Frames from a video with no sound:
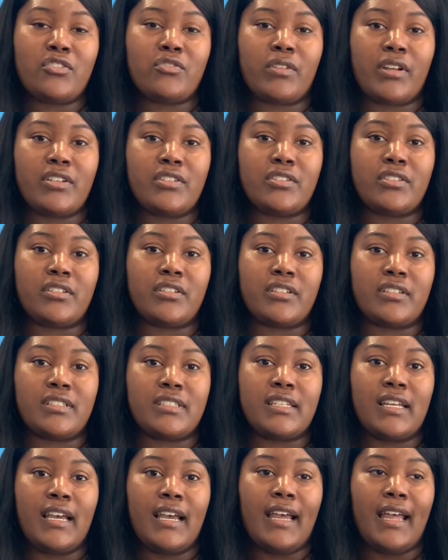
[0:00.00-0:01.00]
of
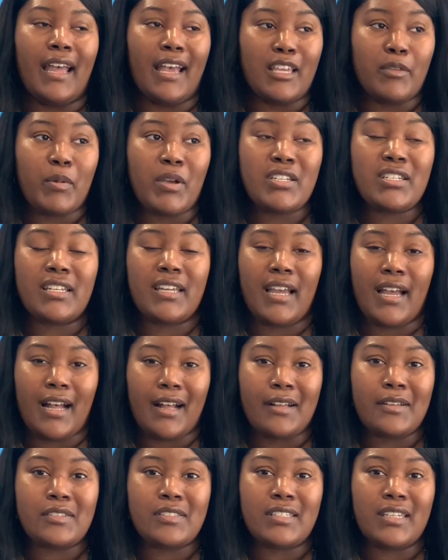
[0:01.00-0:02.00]
stressors, especially
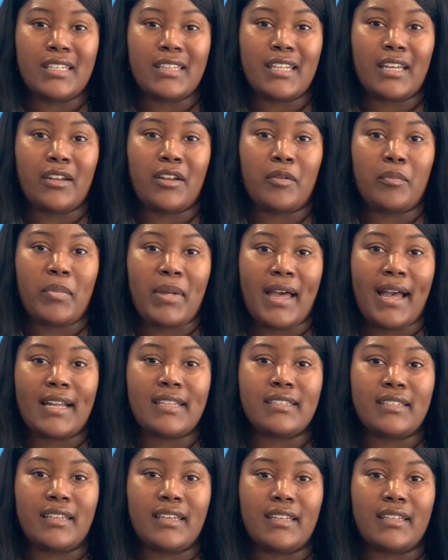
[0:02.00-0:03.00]
housing, that are
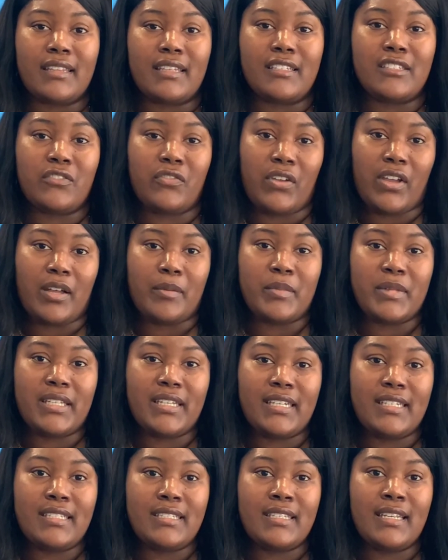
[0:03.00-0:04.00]
impacting these
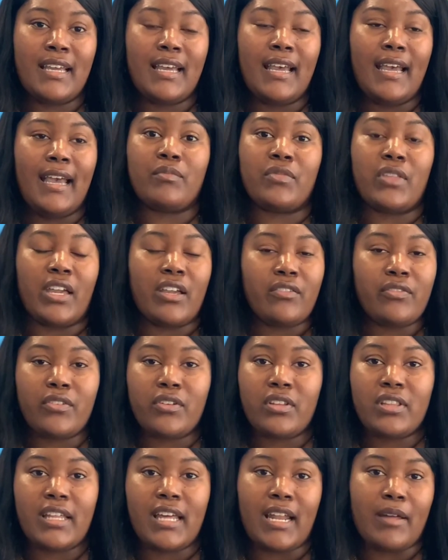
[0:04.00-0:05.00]
families. I'm
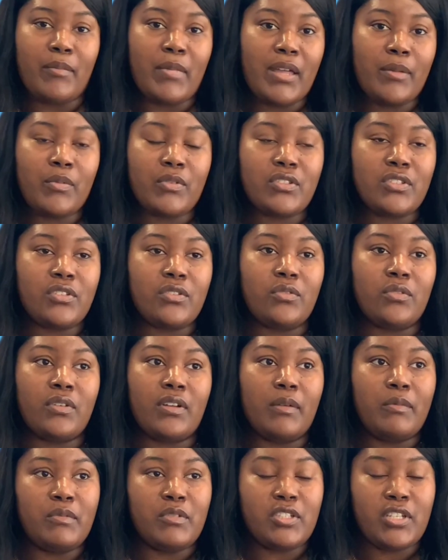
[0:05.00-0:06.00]
thankful that I'm able
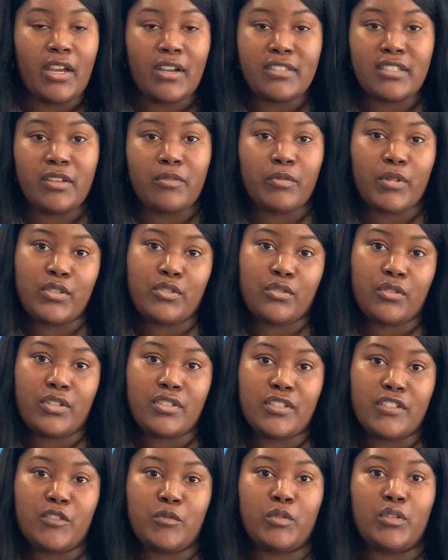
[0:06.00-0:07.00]
to share some
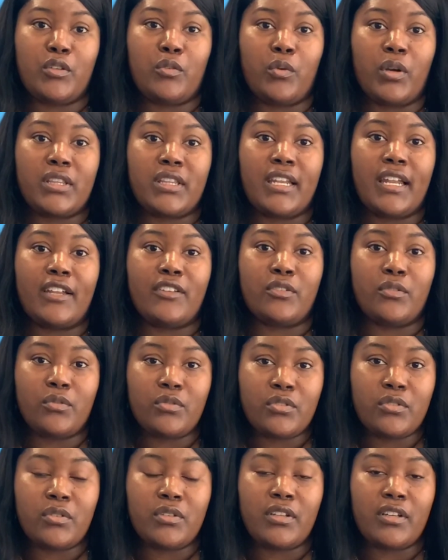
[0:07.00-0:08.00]
resources with the work that I do
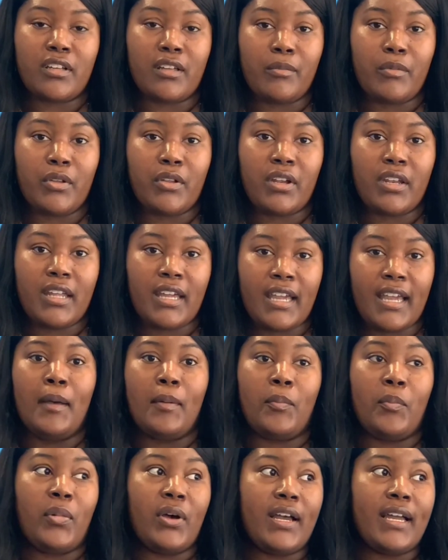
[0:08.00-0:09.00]
in the community,
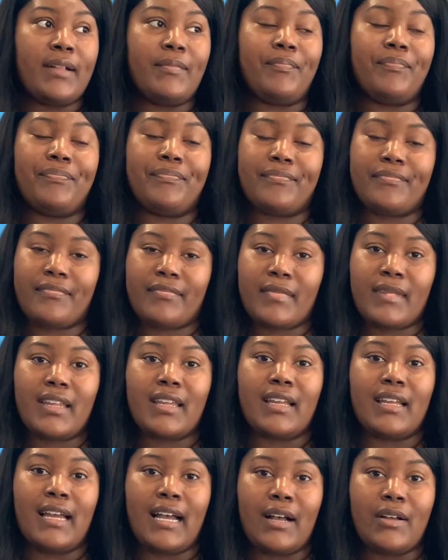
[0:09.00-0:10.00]
but
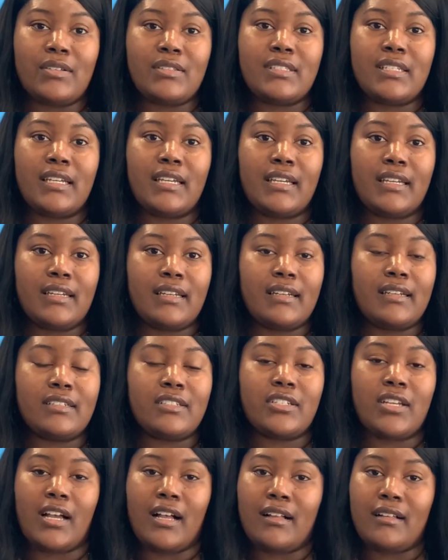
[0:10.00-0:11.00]
housing,
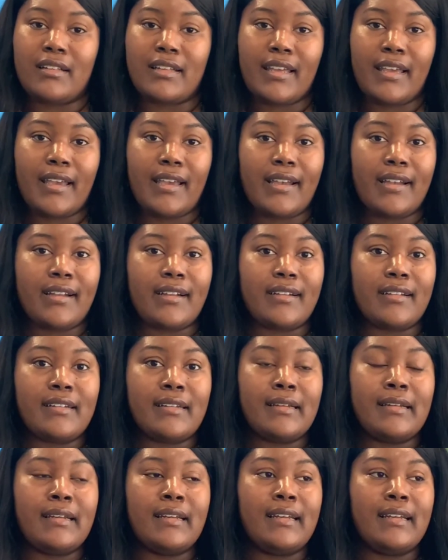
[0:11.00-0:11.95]
childcare,